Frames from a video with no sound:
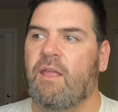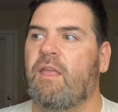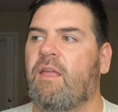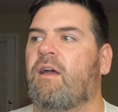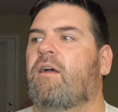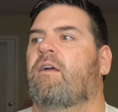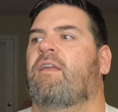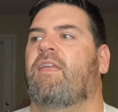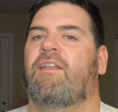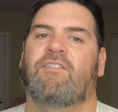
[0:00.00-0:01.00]
he,
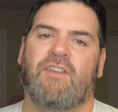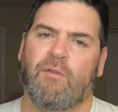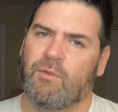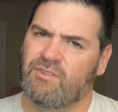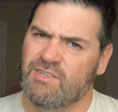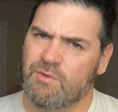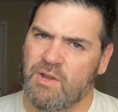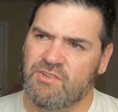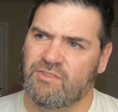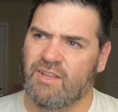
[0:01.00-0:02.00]
again, it's another one of those
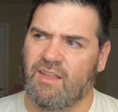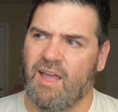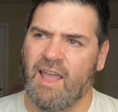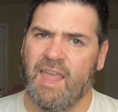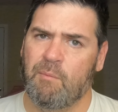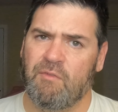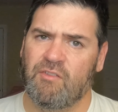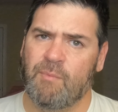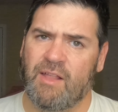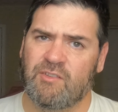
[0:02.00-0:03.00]
situations like, I can't believe
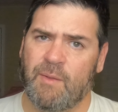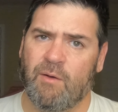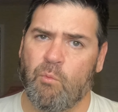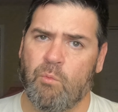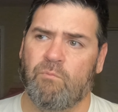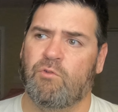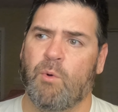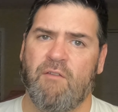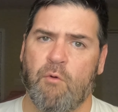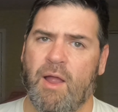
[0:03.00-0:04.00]
this man spent
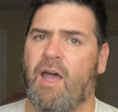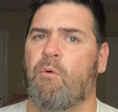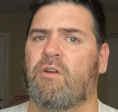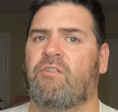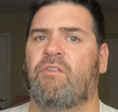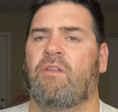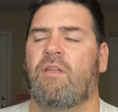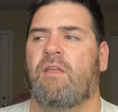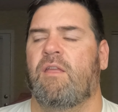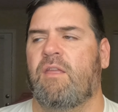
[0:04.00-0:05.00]
24 hours
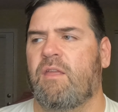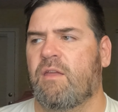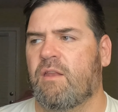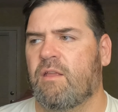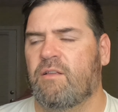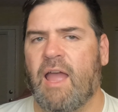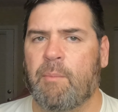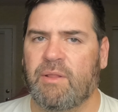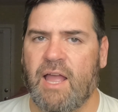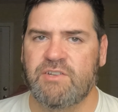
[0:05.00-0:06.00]
in
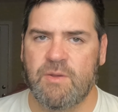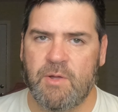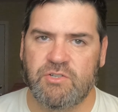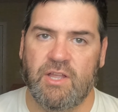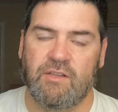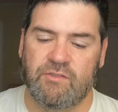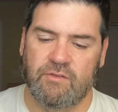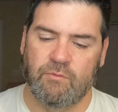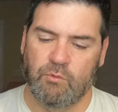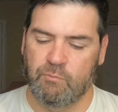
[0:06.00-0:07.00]
Appalachia, much
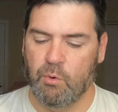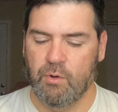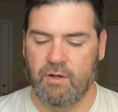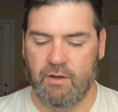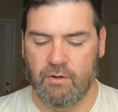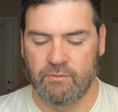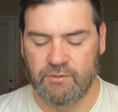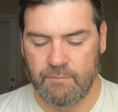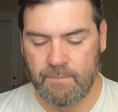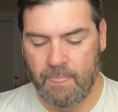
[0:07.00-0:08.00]
less was born here.
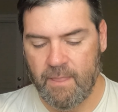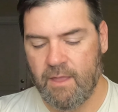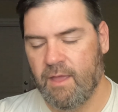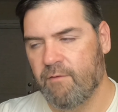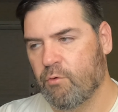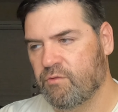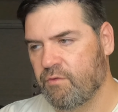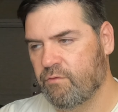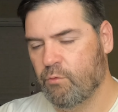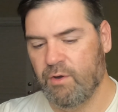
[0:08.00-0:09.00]
So, and of course,
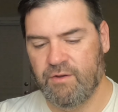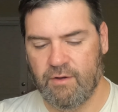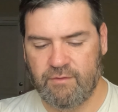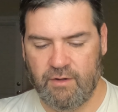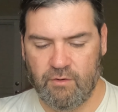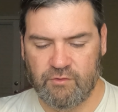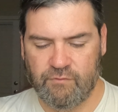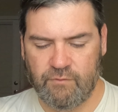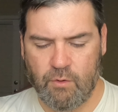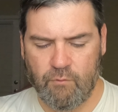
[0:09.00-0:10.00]
Quentin Tarantino
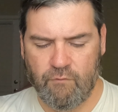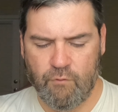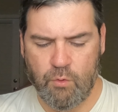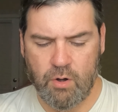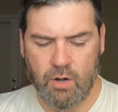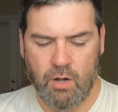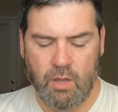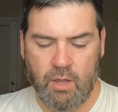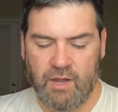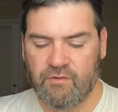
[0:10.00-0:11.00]
is known for,
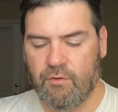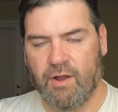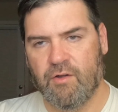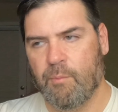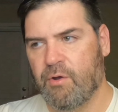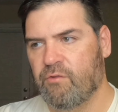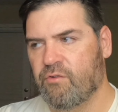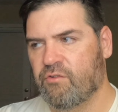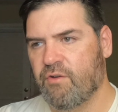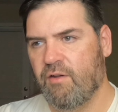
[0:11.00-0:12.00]
he's a director,
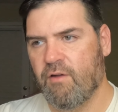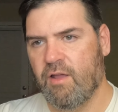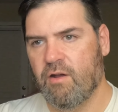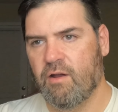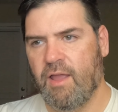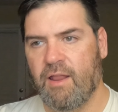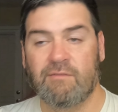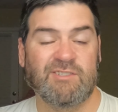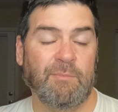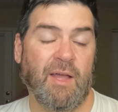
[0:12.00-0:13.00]
producer, screenwriter,
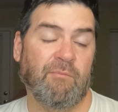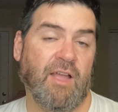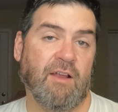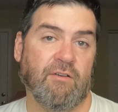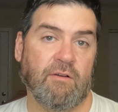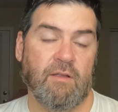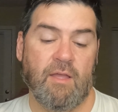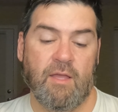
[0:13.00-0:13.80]
and sometimes actor.